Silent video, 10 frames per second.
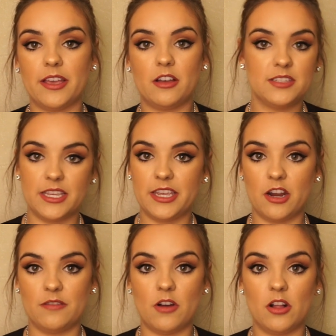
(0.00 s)
I'll take
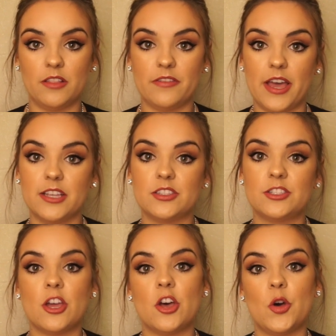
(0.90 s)
care of all of that.
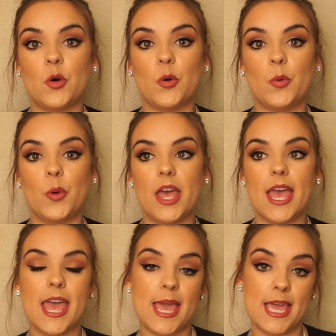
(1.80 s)
So,
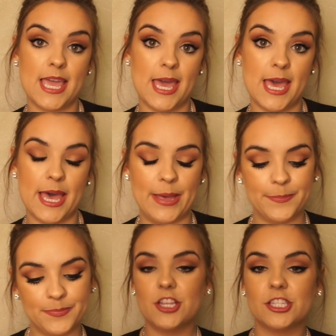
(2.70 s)
yeah.
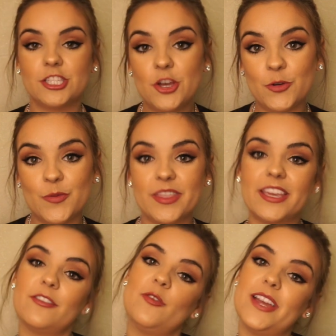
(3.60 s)
So, the
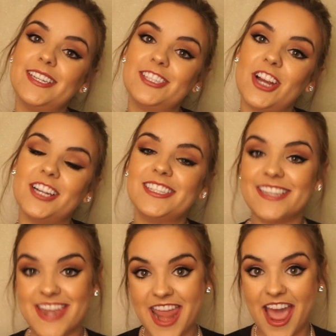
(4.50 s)
giveaway
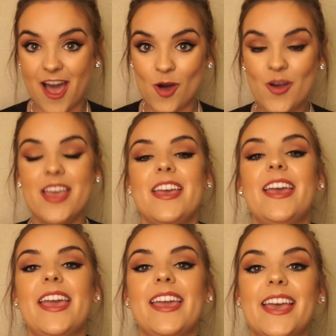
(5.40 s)
starts now
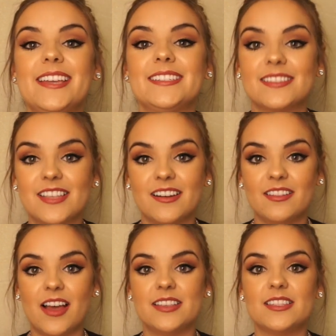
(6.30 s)
and it's gonna
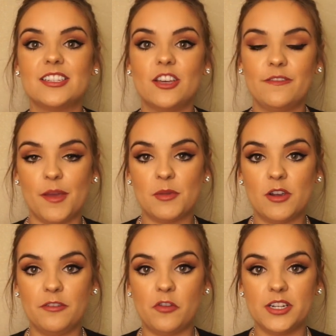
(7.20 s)
last until
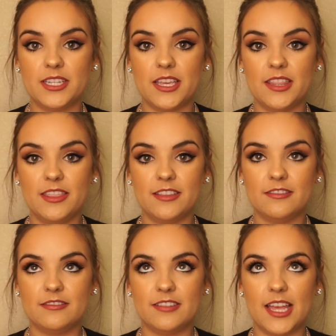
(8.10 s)
February 14th,
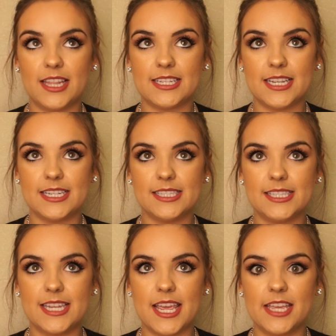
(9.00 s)

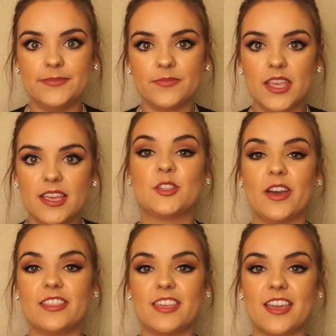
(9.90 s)
Valentine's Day. So
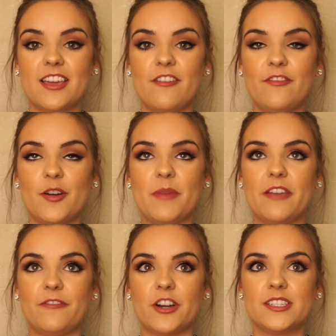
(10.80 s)
I think for
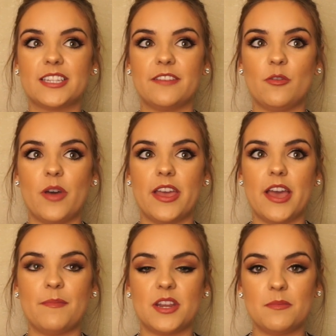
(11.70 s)
my first
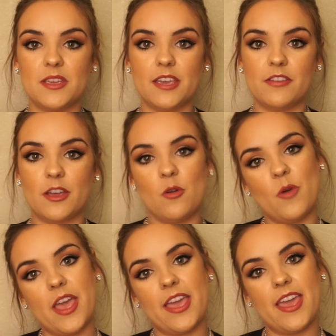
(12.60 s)
giveaway, I'm gonna be giving
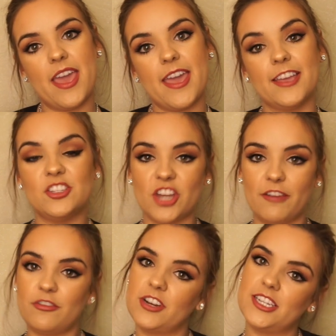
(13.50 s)
away a
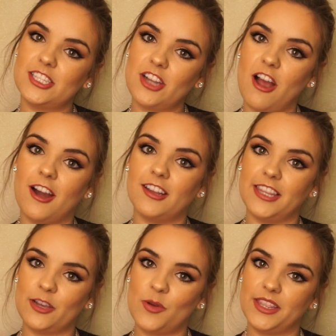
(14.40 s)
Jeffree Star
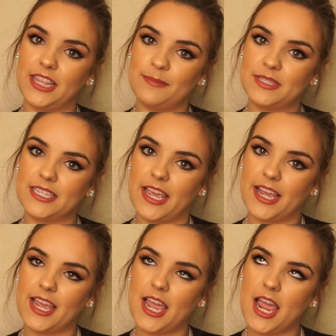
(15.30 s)
liquid lipstick.